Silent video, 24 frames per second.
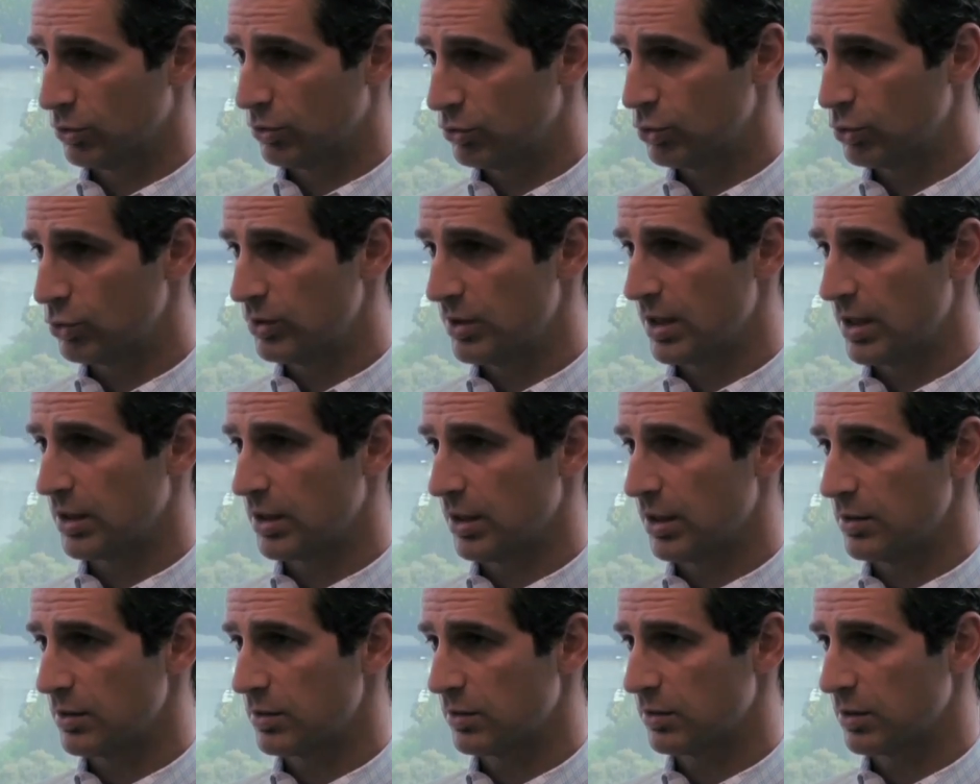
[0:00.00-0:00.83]
two
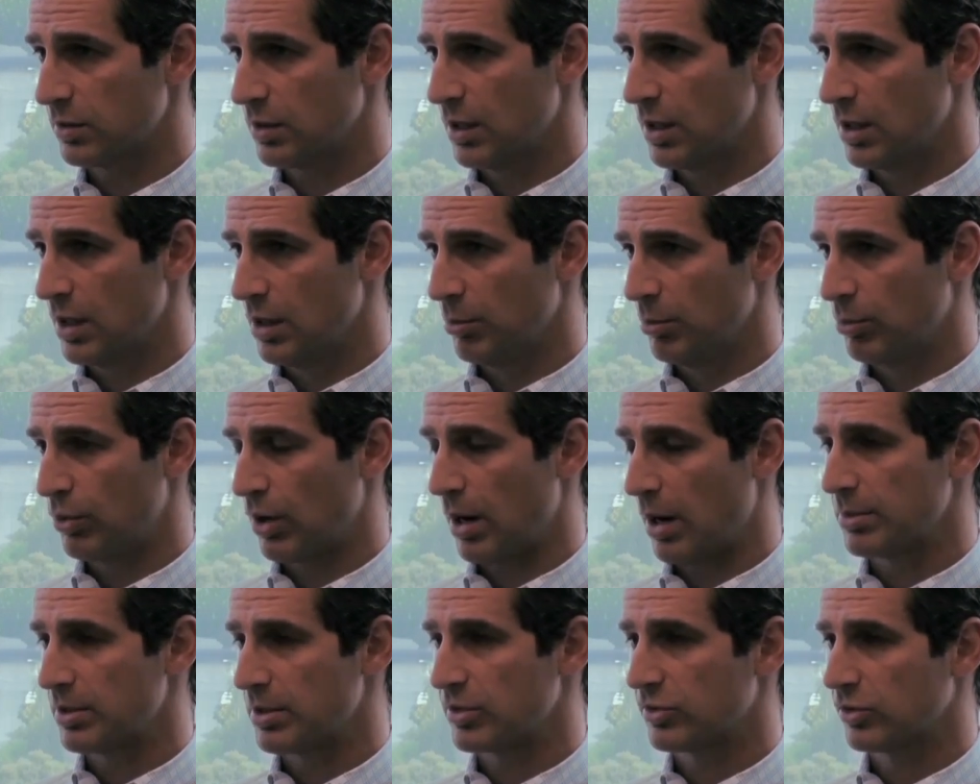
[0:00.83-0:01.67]
decades.
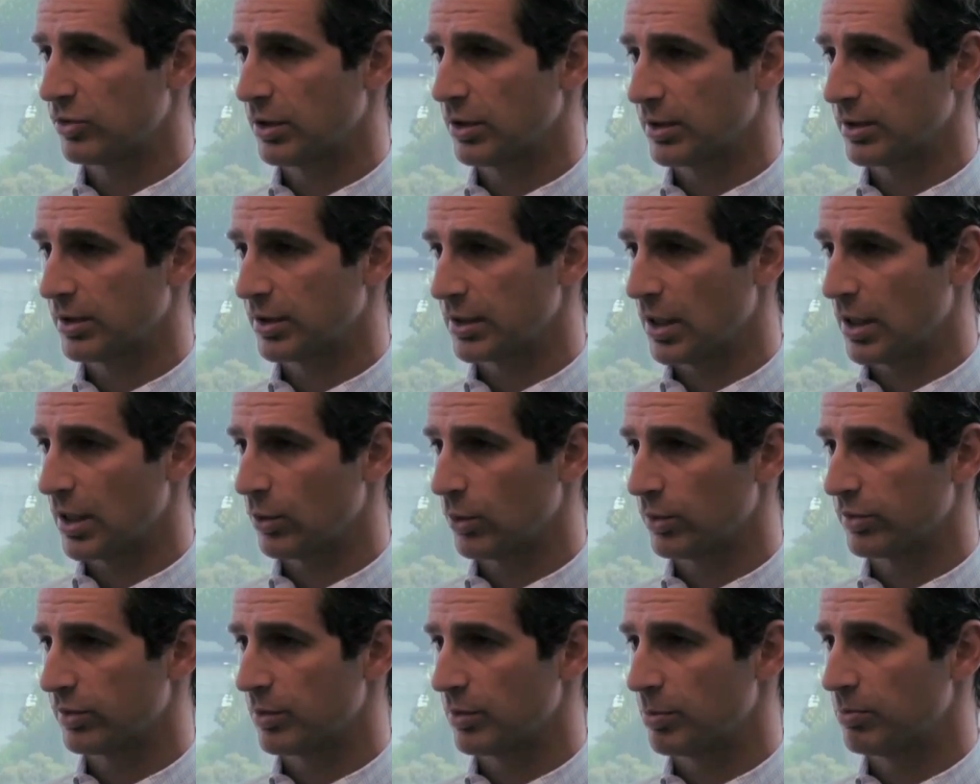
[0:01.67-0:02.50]
Prime Minister
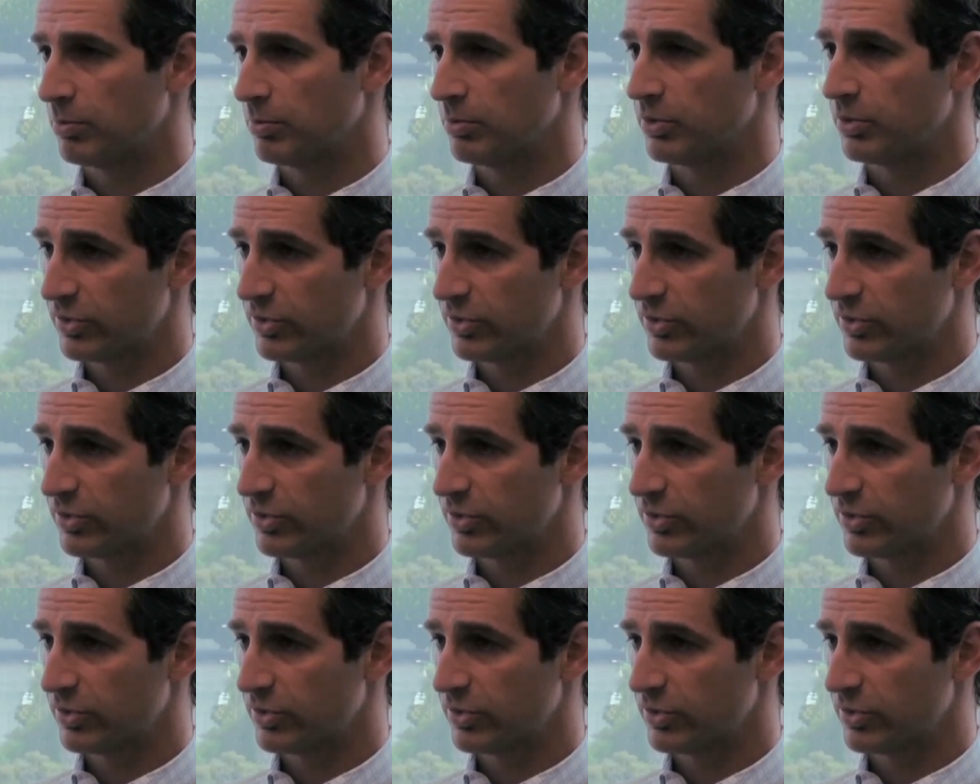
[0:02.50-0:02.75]
Netanyahu is the